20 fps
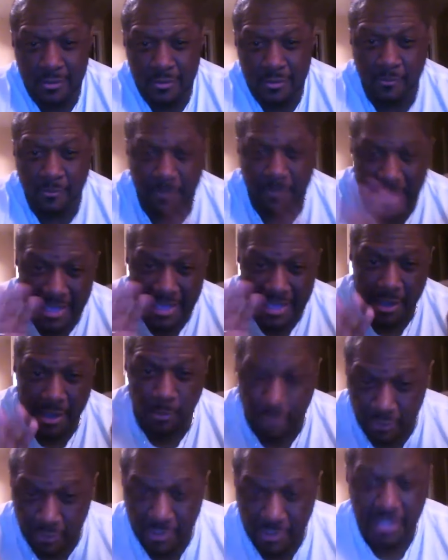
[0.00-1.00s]
bow,
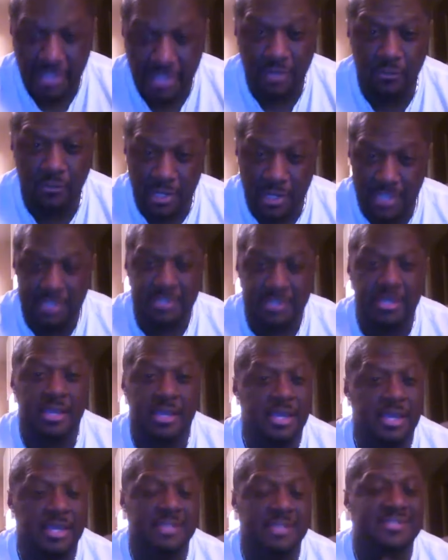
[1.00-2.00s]
pray, raise their
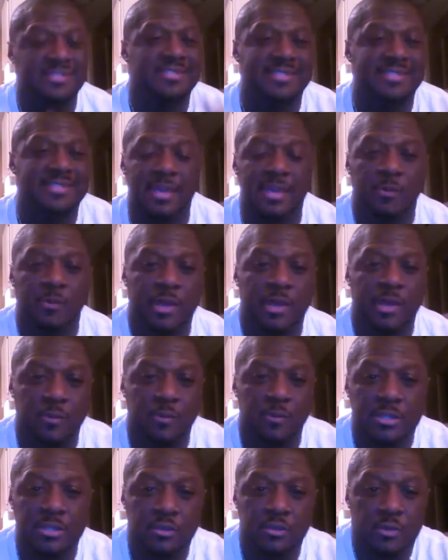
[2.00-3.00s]
hands the same way we
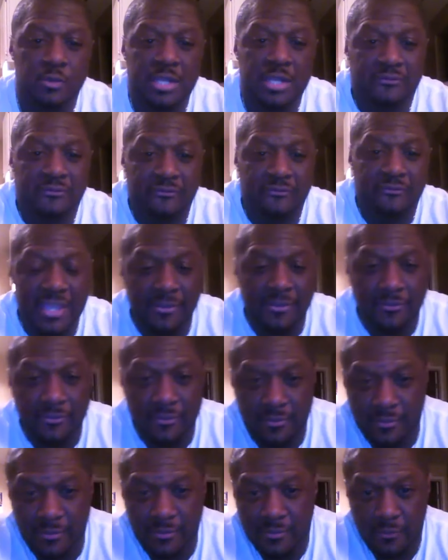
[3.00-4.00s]
do in their faith.
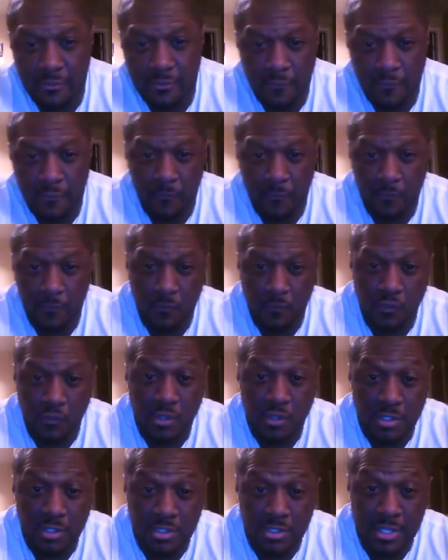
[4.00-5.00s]
You
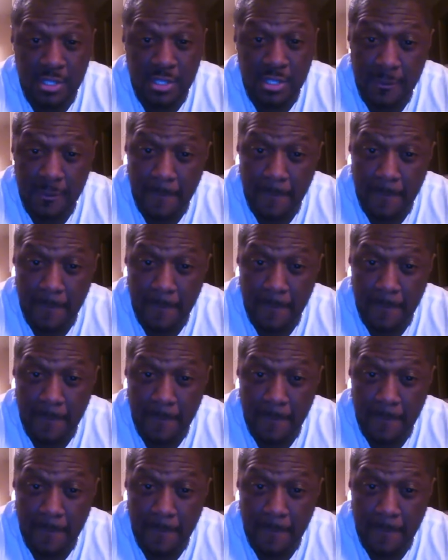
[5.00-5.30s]
understand?